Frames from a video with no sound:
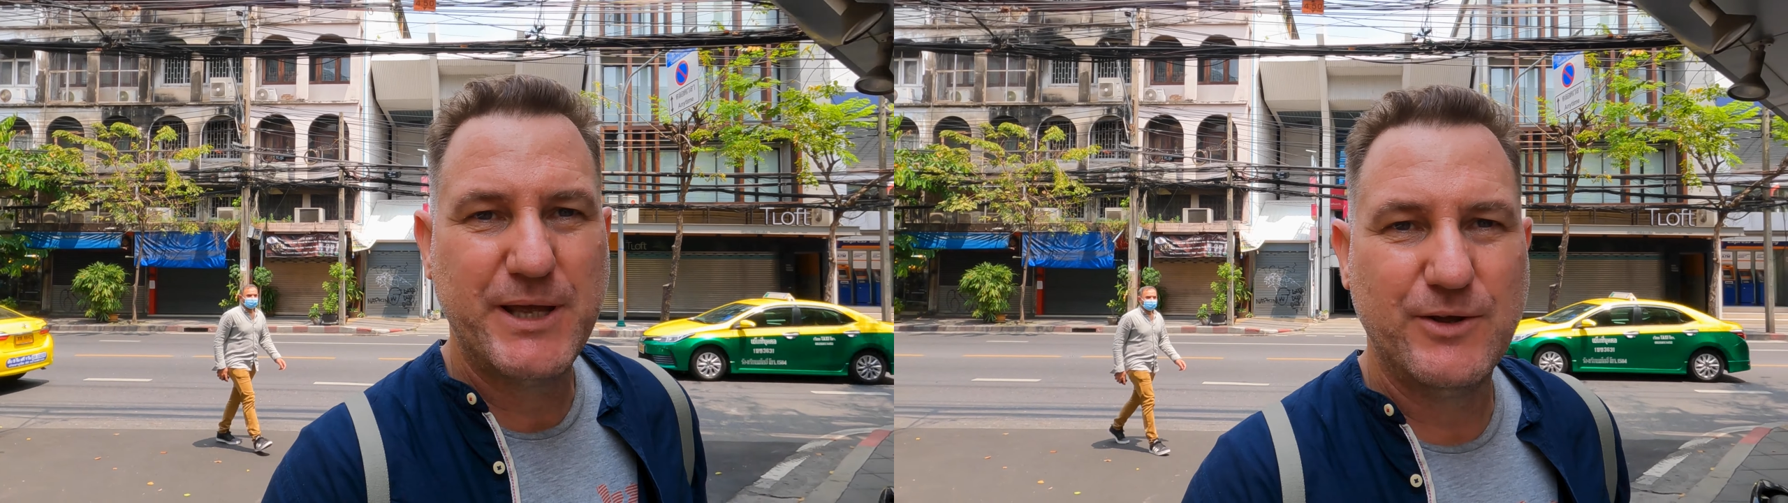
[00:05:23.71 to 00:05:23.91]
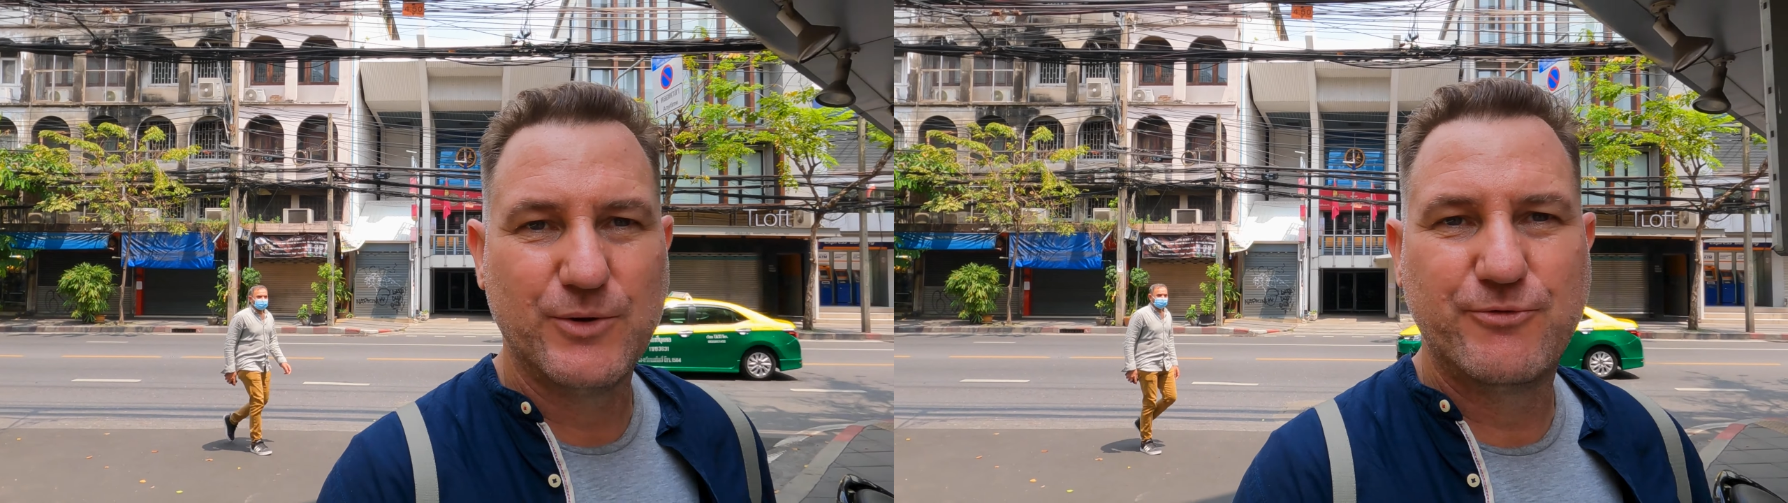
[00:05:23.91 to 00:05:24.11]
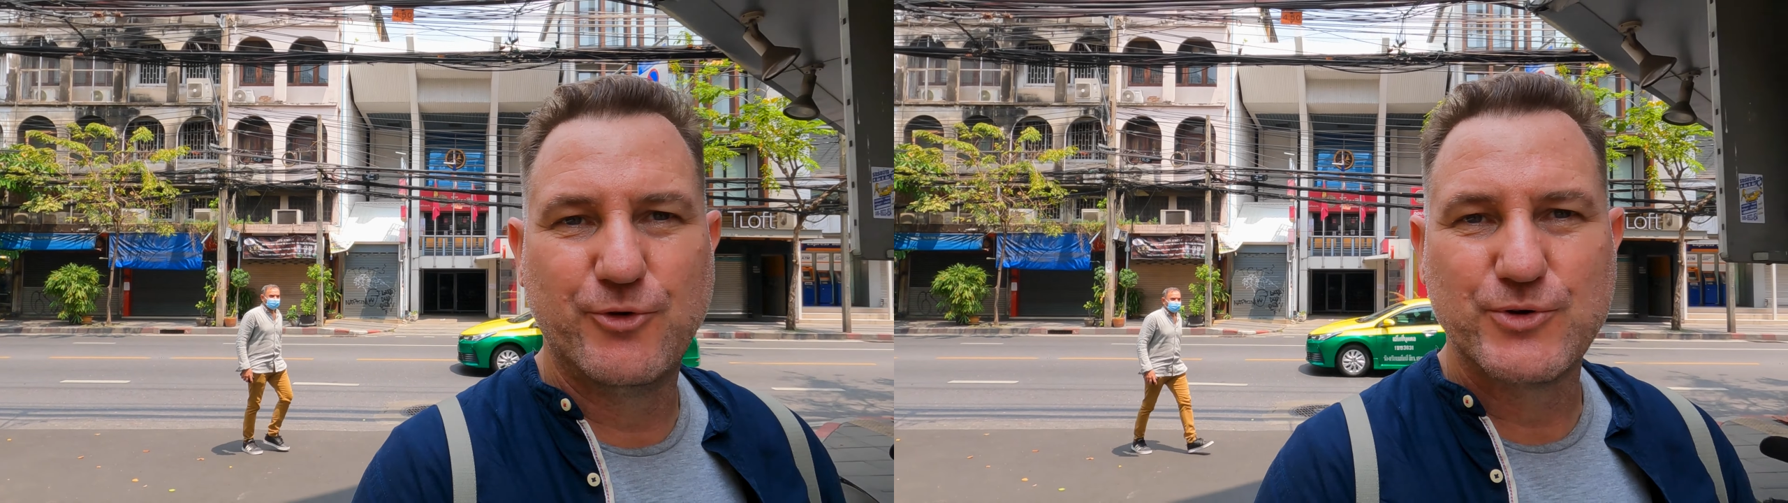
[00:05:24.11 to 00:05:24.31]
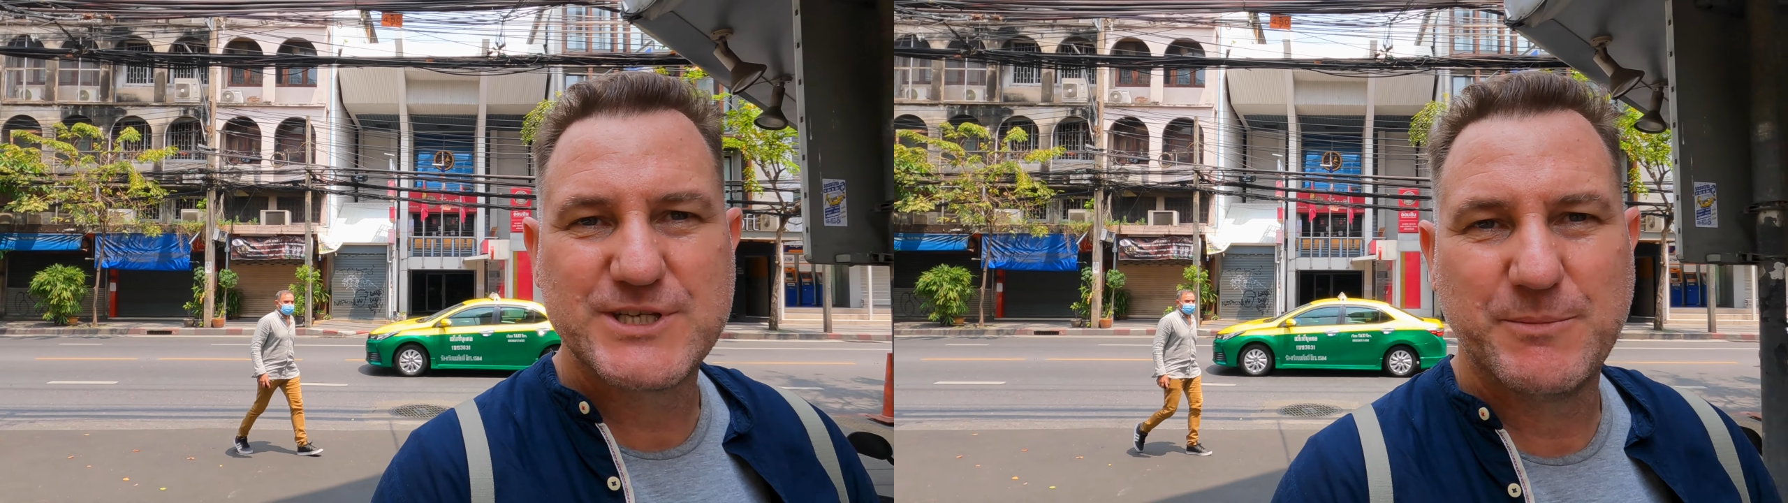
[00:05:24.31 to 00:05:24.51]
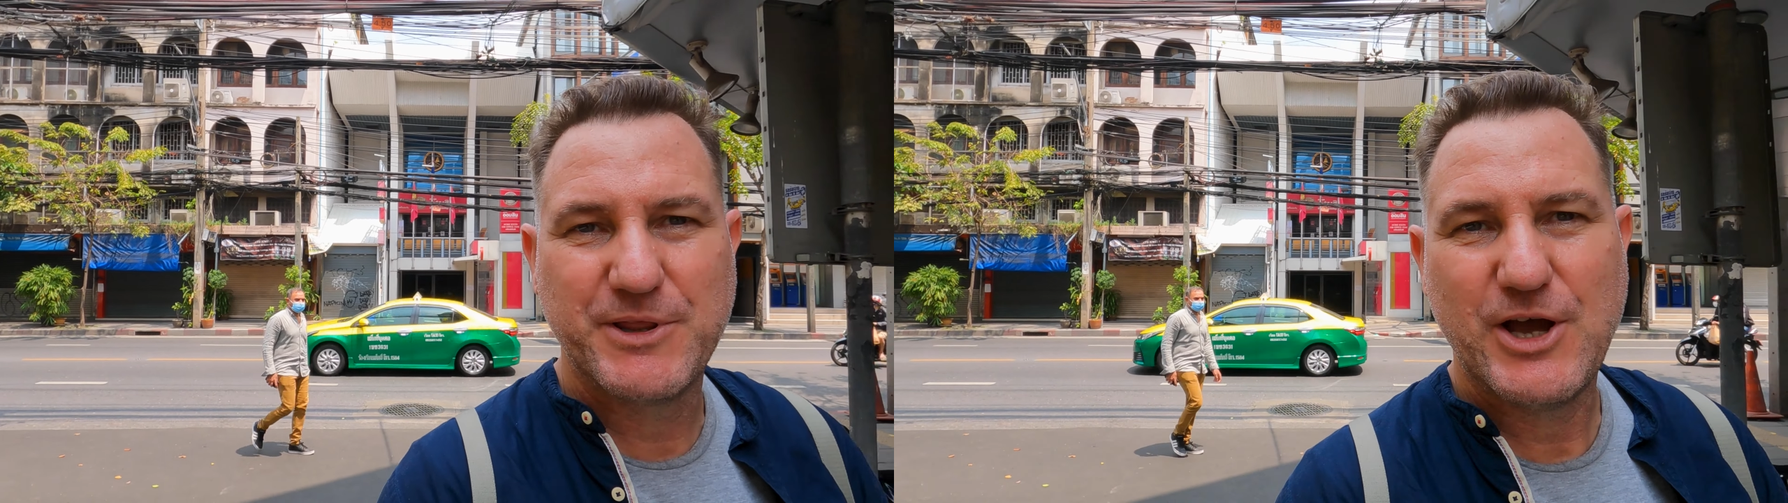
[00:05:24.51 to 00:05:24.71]
peeled for
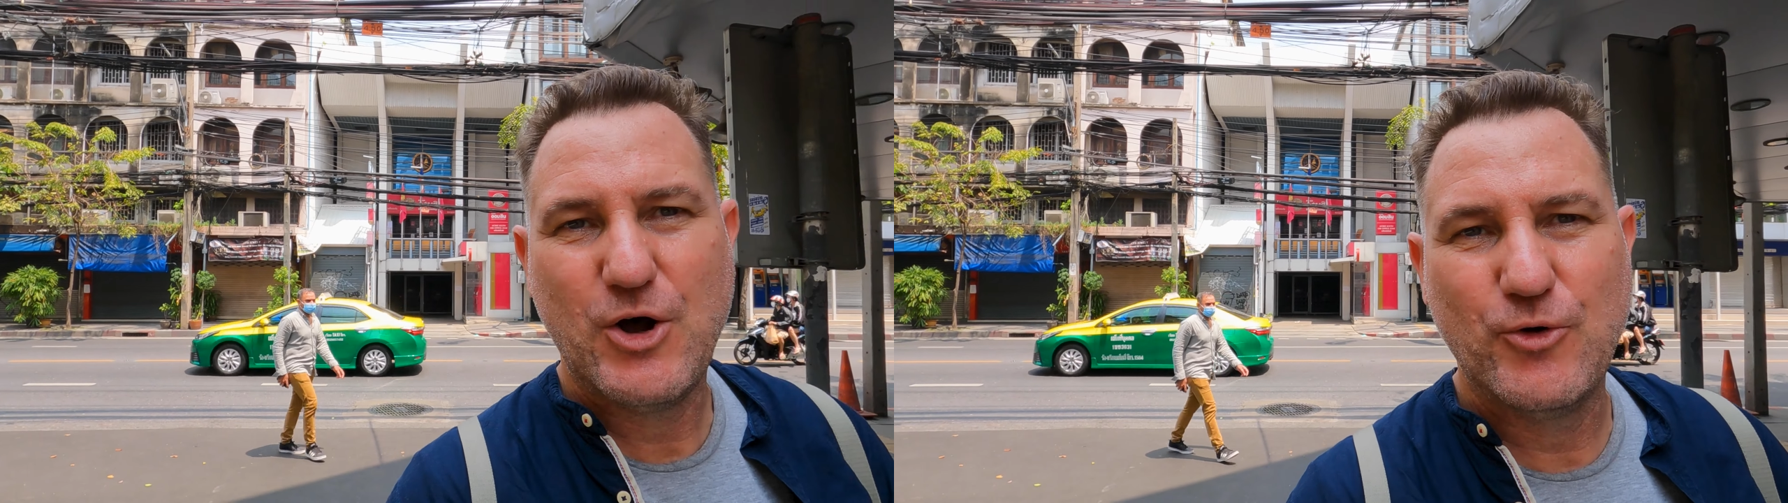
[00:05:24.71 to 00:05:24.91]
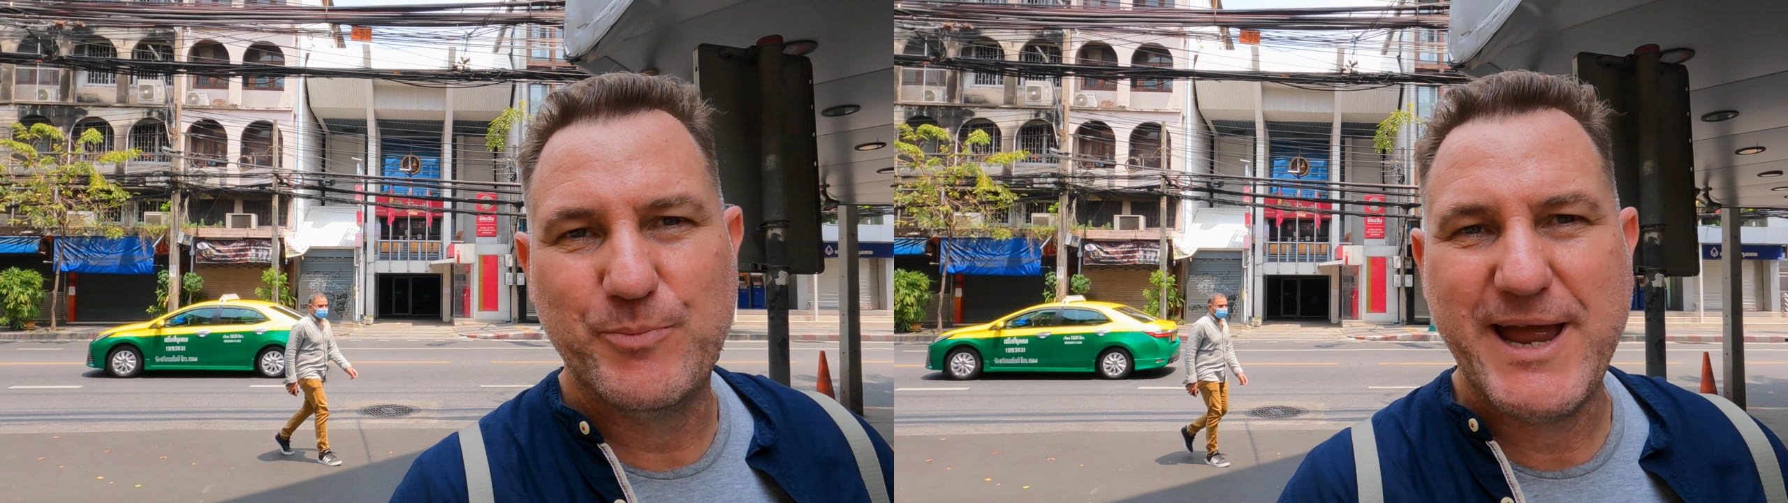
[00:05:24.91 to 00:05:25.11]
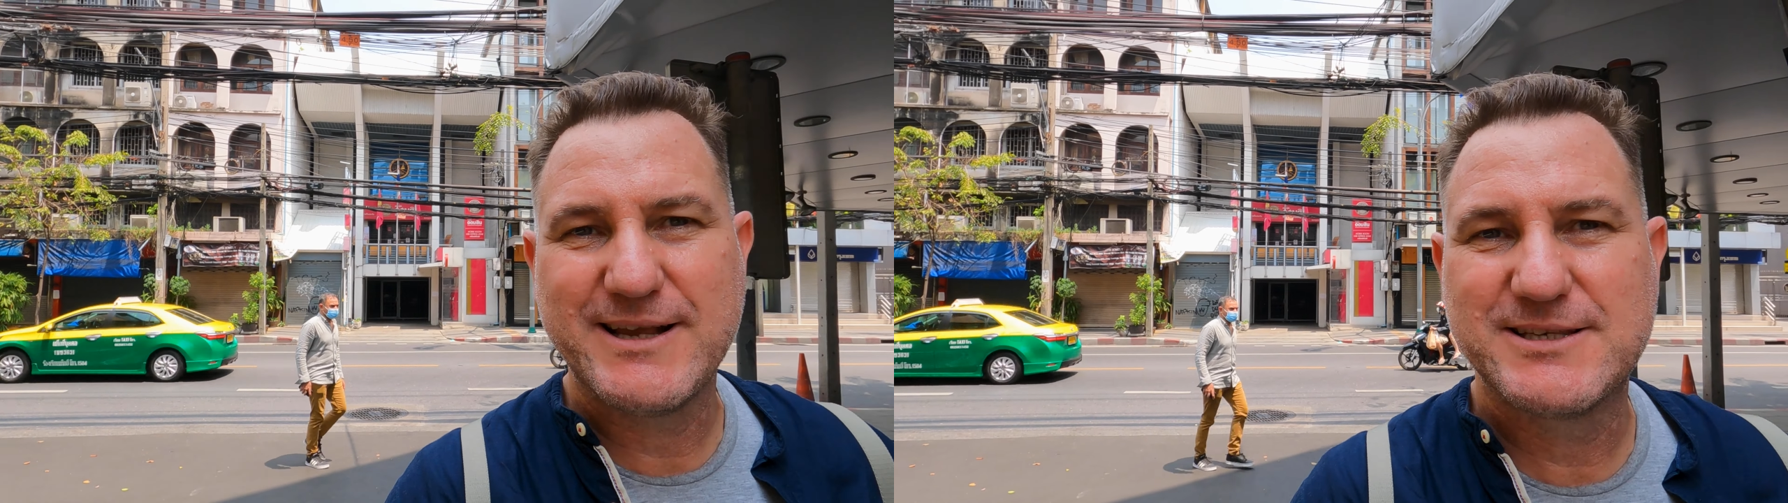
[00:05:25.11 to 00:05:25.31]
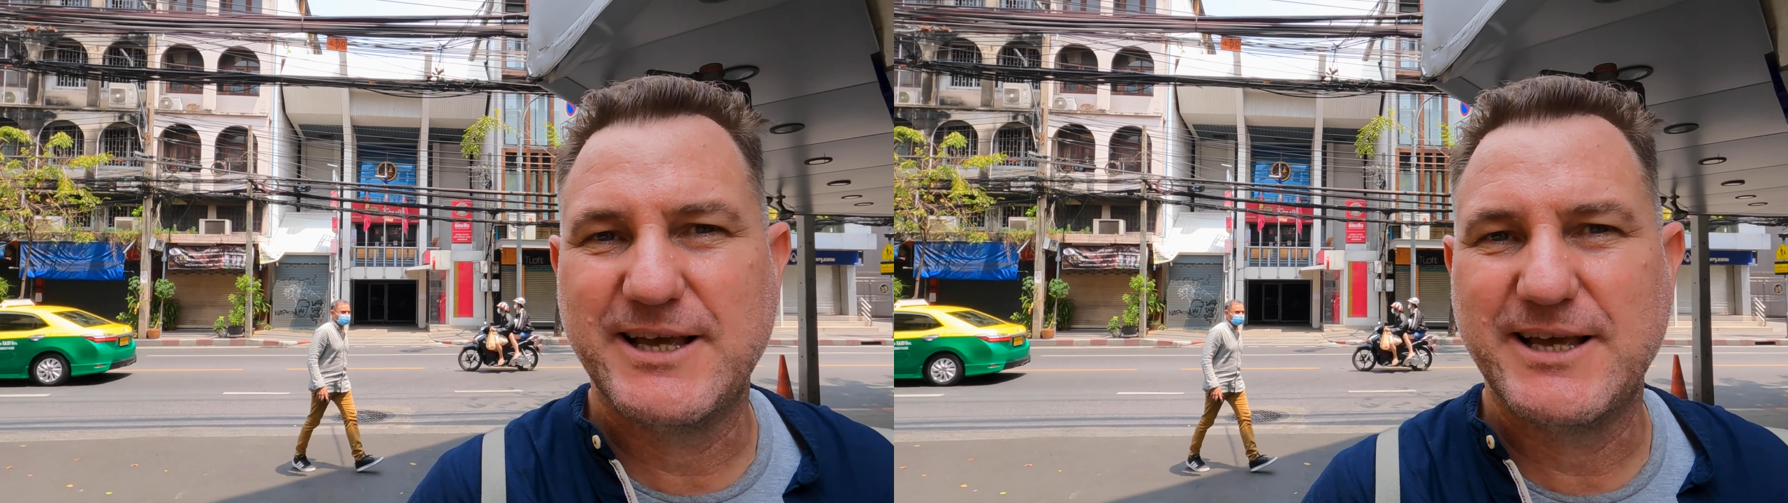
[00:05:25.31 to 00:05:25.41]
some of the old banks.